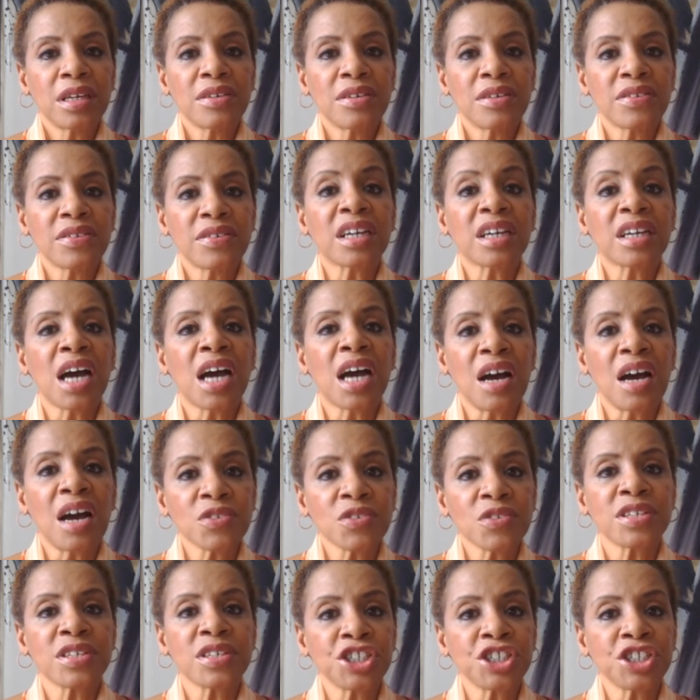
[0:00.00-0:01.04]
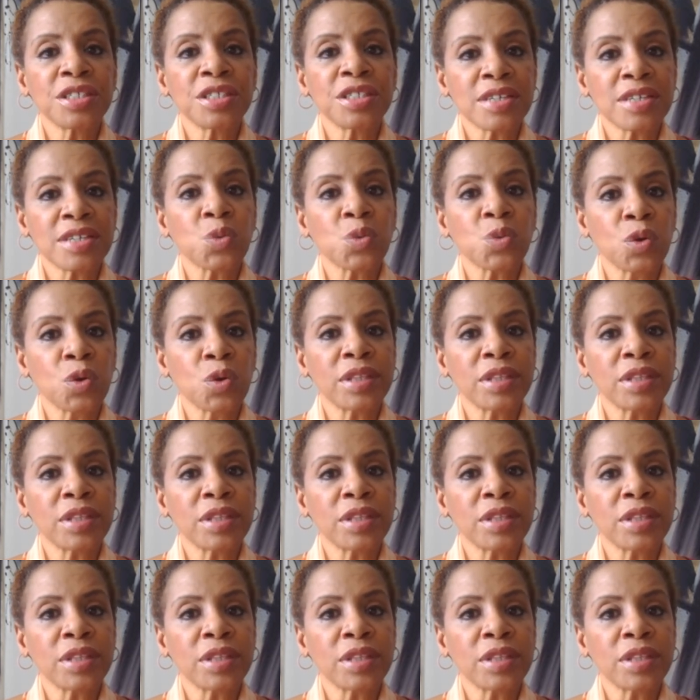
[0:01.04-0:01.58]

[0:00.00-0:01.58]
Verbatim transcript: is a conversation that's